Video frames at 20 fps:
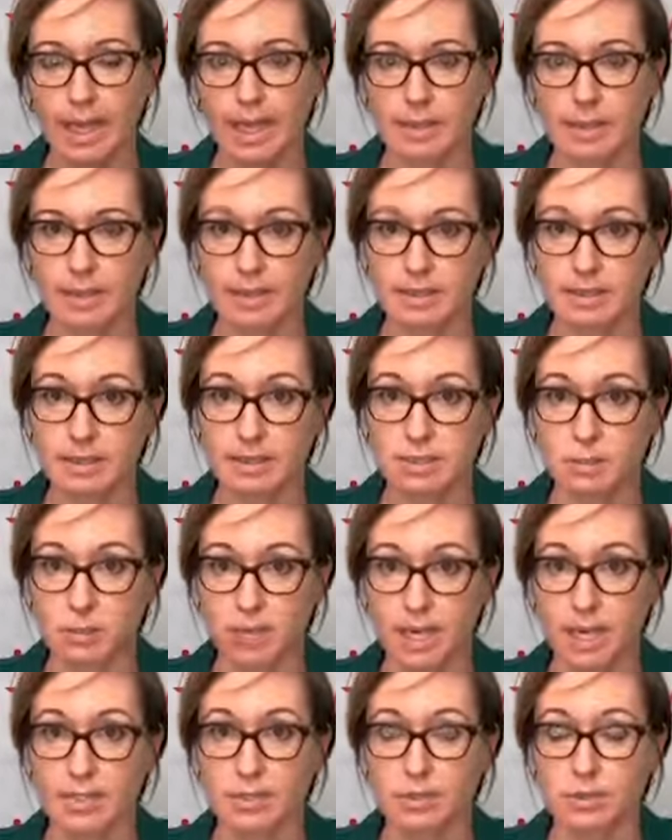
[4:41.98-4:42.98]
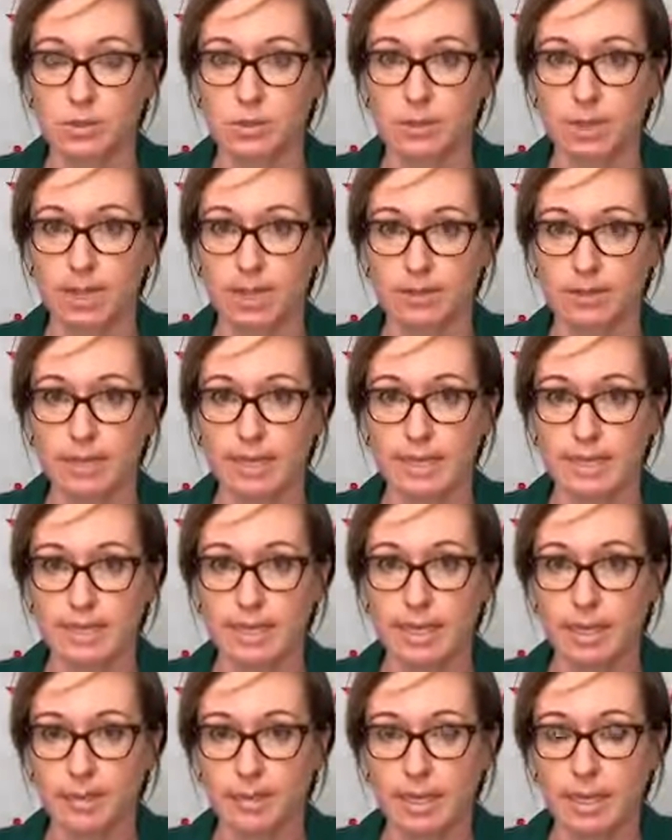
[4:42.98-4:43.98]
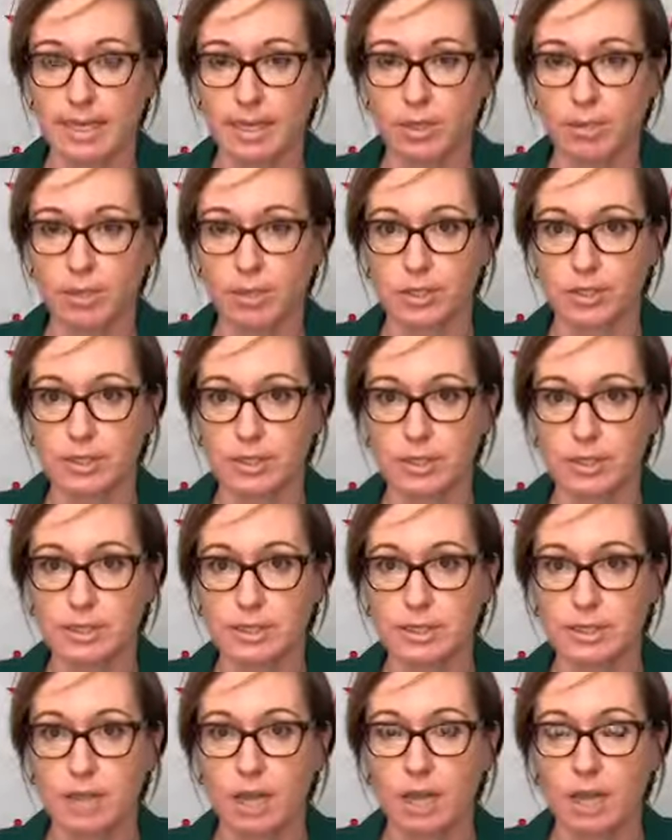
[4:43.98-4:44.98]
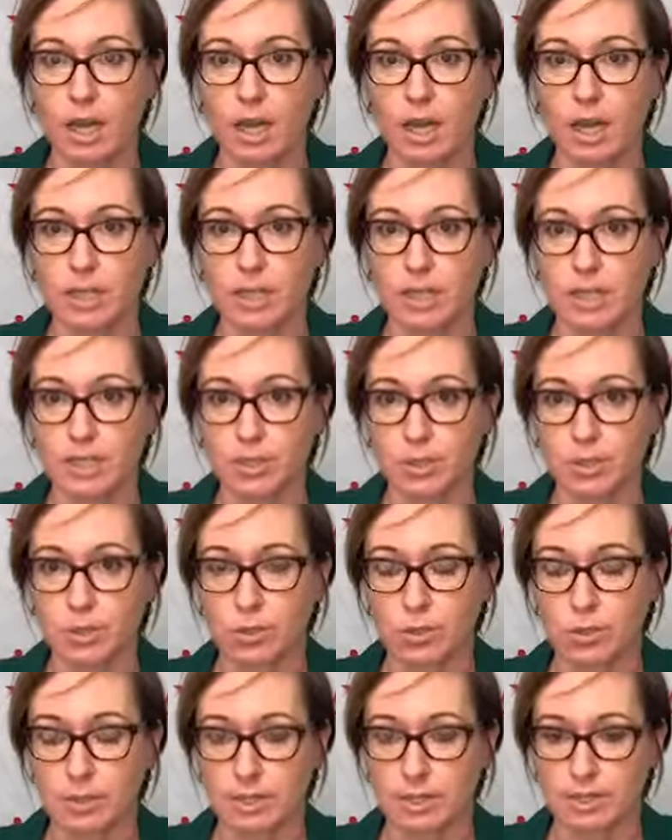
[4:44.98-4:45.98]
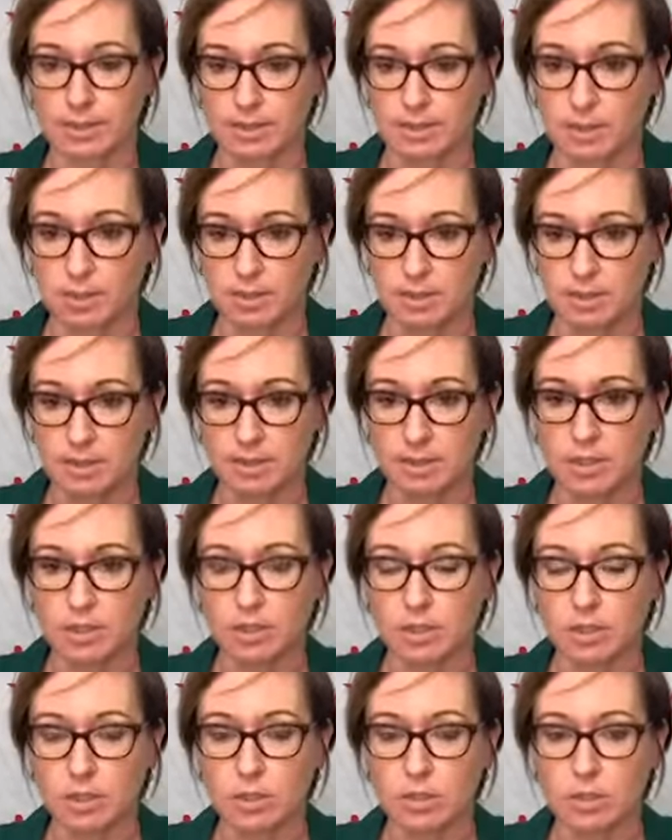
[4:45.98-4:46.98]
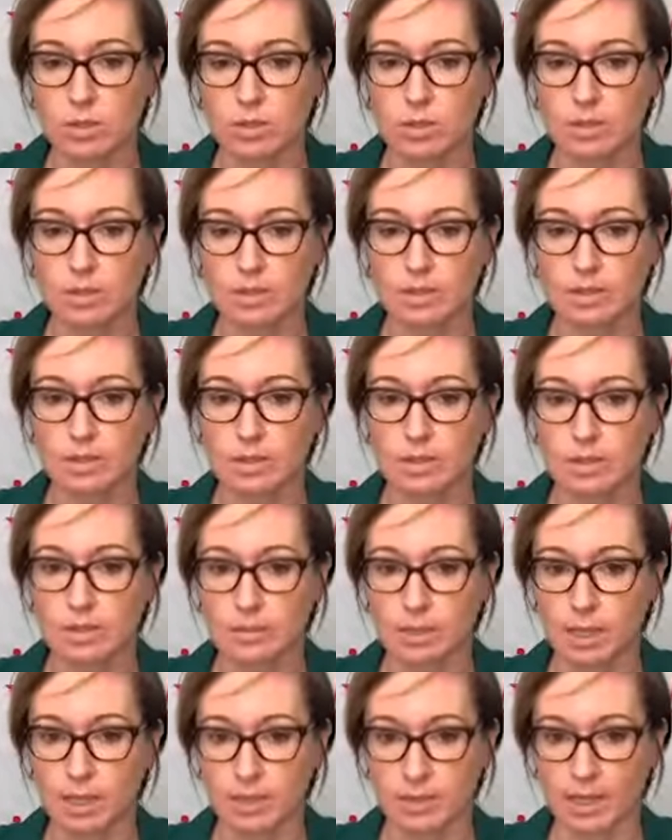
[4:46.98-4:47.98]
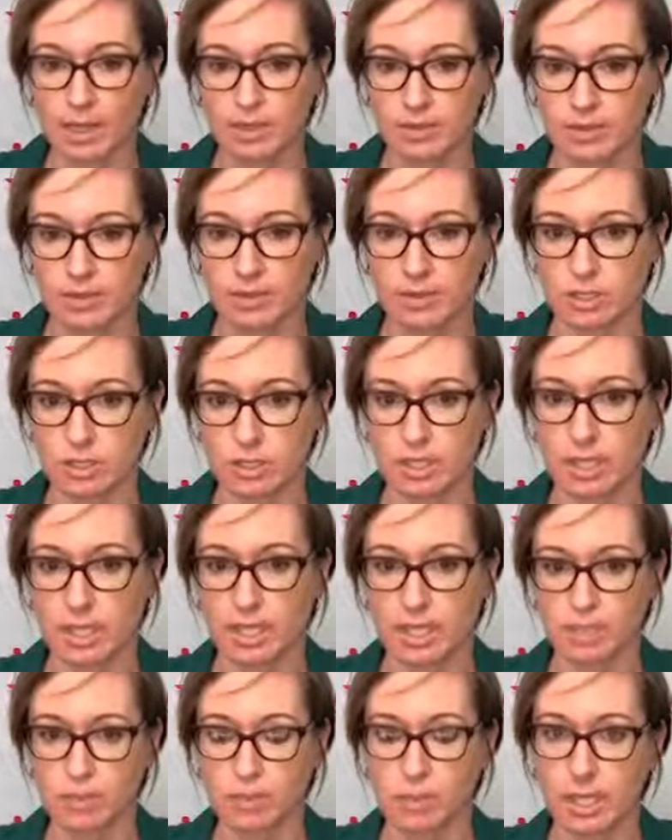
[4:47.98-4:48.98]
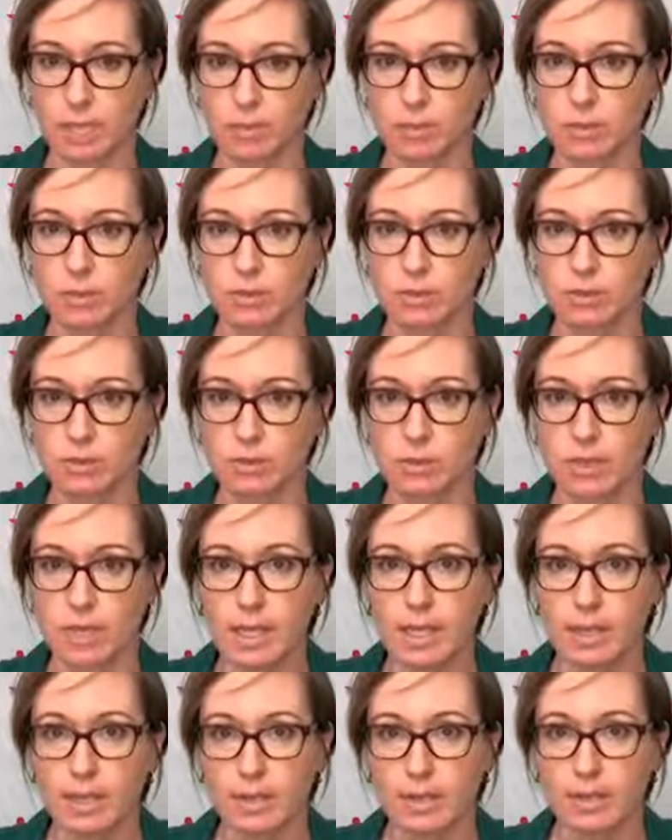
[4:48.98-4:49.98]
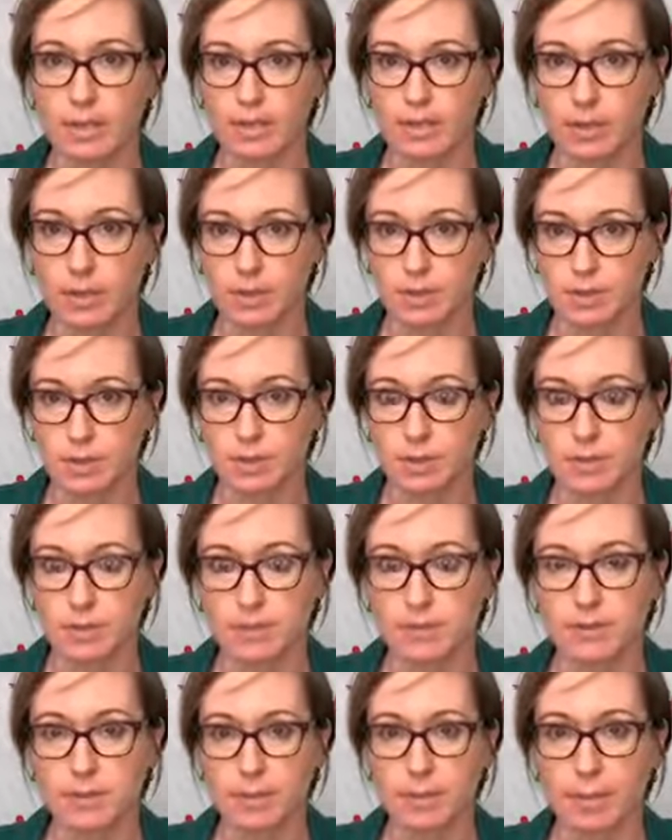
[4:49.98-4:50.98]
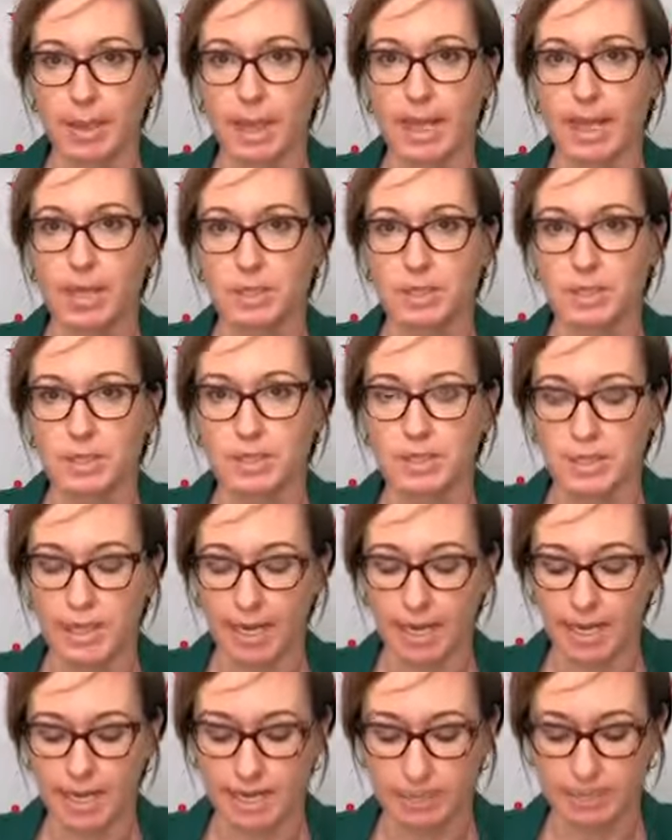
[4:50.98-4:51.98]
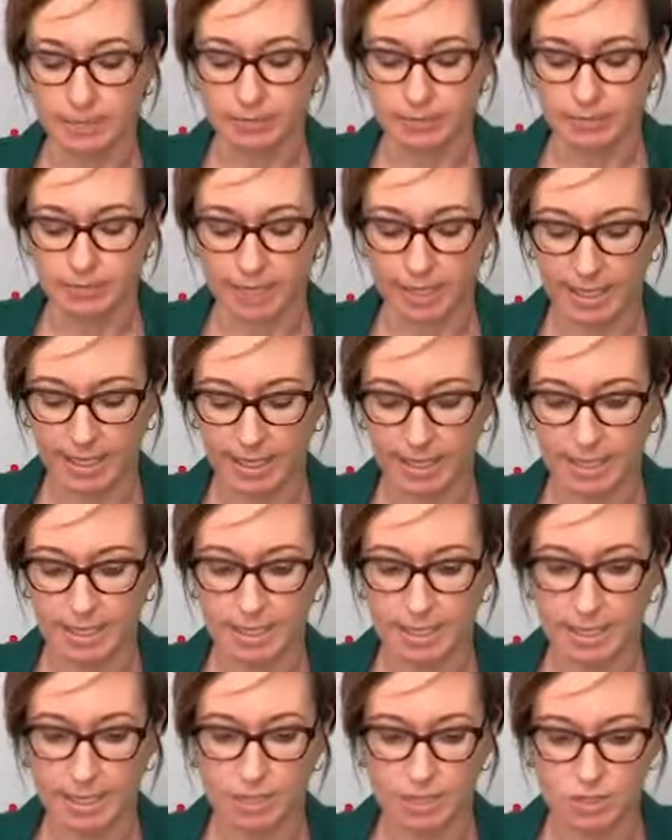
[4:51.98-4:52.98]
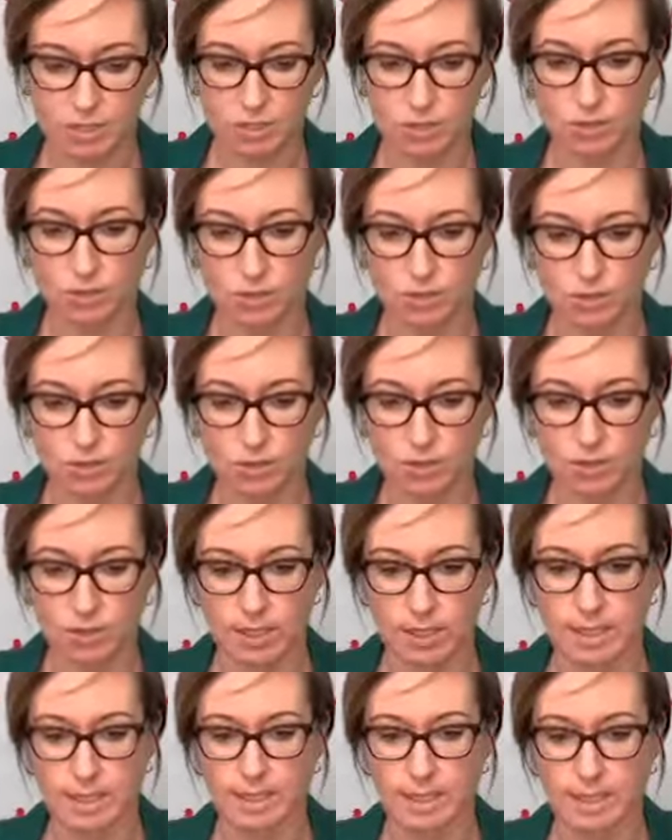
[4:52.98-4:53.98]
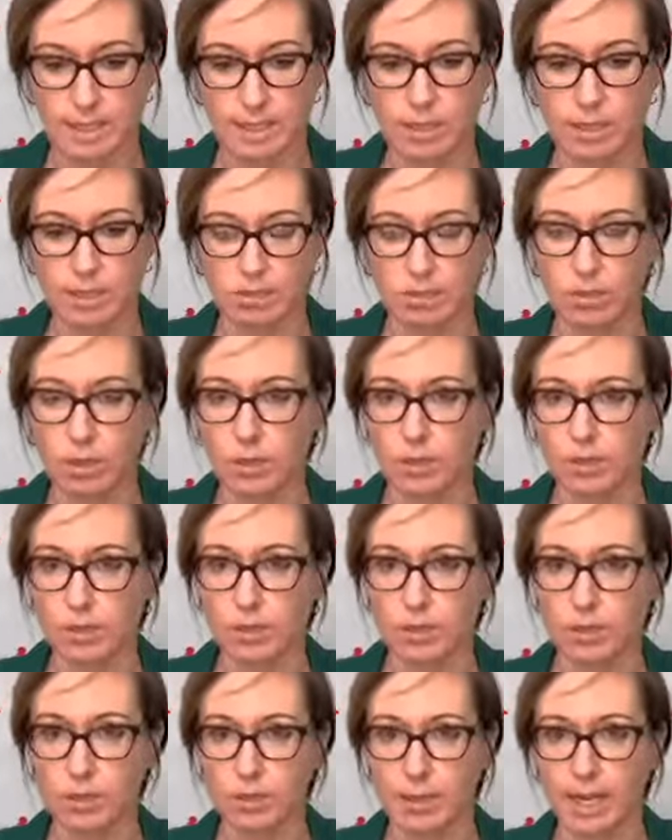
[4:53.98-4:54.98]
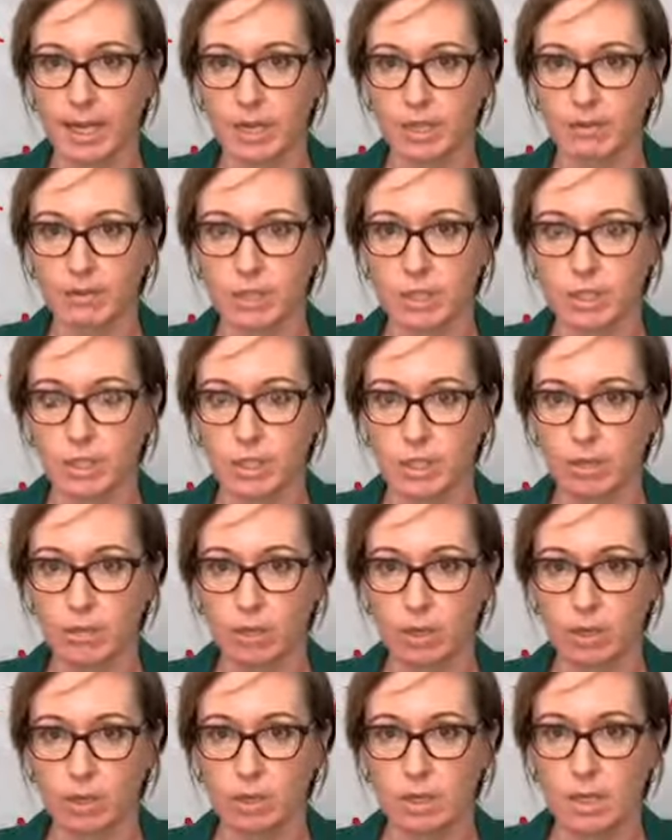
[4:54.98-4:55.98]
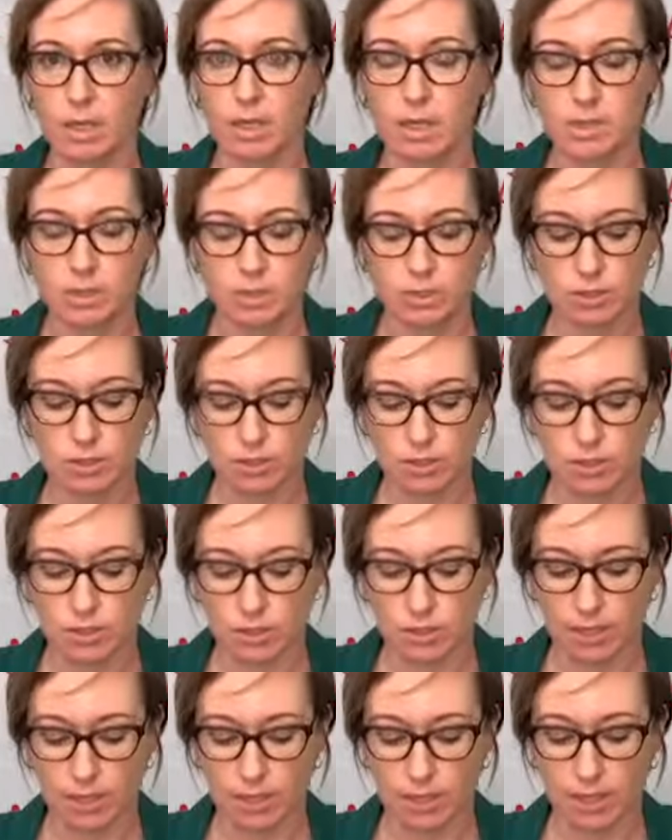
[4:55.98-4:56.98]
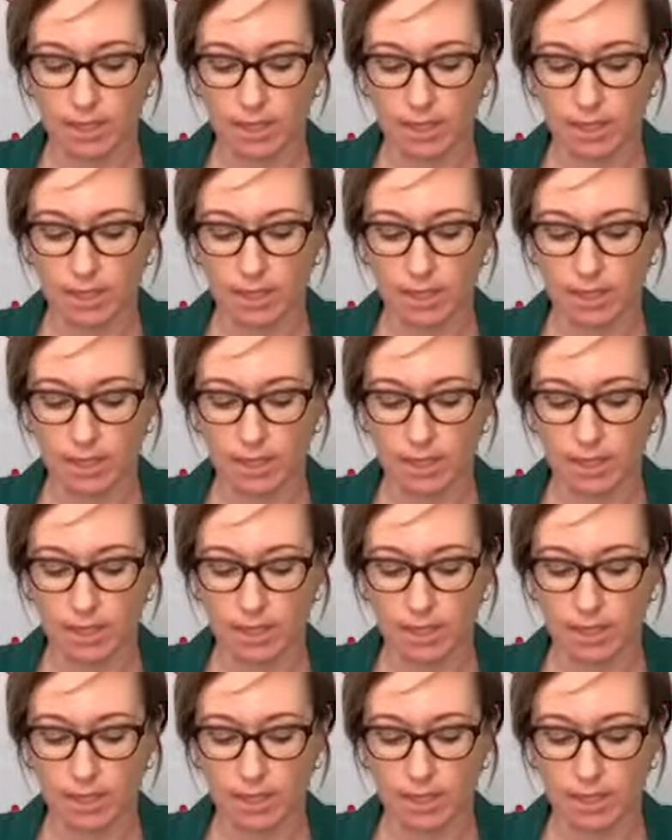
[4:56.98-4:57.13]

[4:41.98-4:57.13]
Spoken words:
And this is what I do as part of the estate planning process. I make sure that there's a specific clause in all my powers of attorney and my wills that those specific powers are conveyed into the executor role or the power of attorney role, so that